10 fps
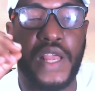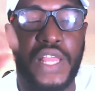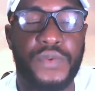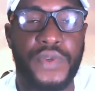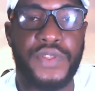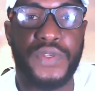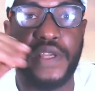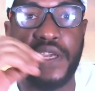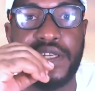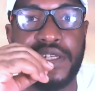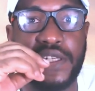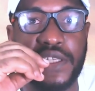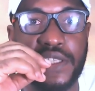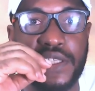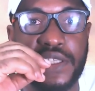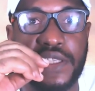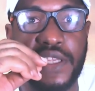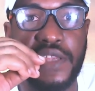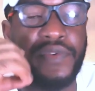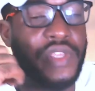And when you get this,
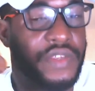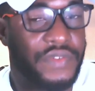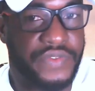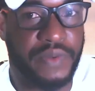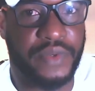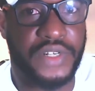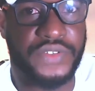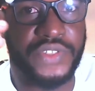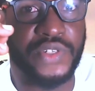if you give the level of